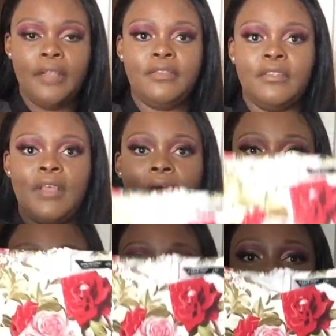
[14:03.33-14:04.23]
It's this
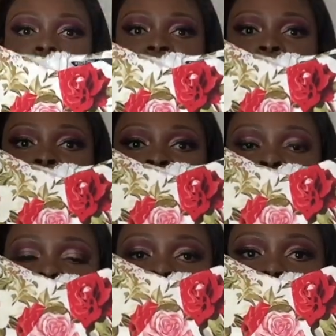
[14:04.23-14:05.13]
House of CB
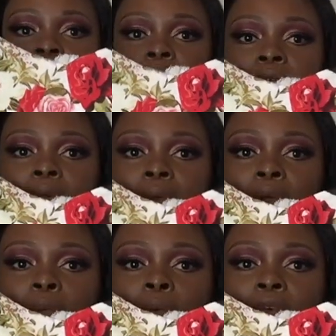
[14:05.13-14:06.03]
dupe. Oh, there we
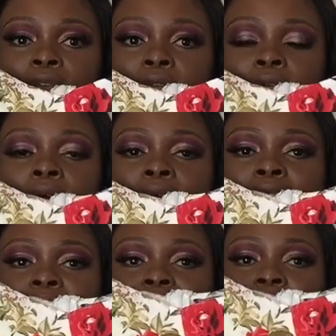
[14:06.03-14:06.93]
go, perfect.
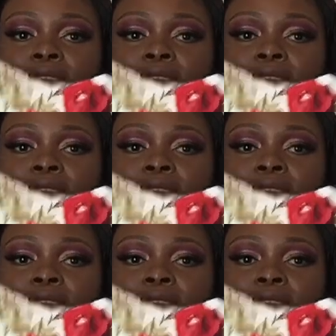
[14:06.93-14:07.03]
It's this